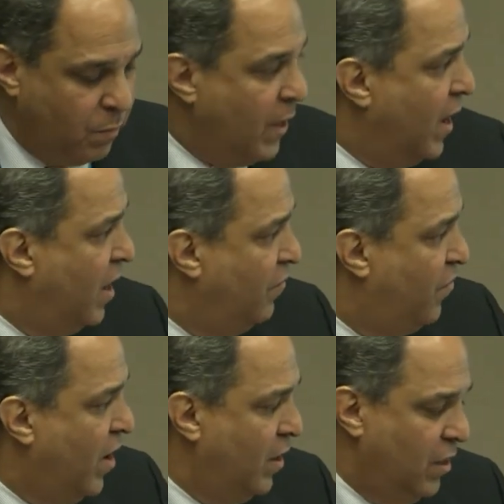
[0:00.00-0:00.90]
And
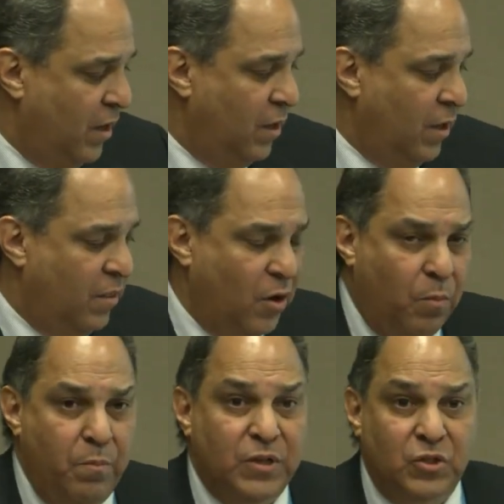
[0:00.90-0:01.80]
finally, their
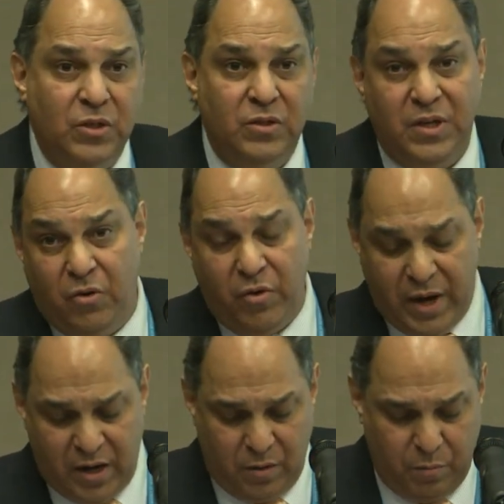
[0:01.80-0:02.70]
missions, he
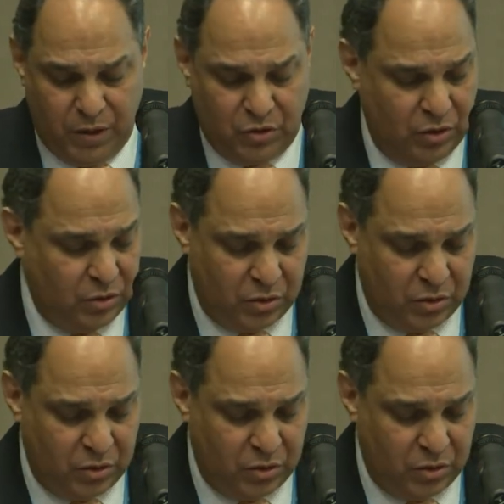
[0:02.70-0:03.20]
created missions.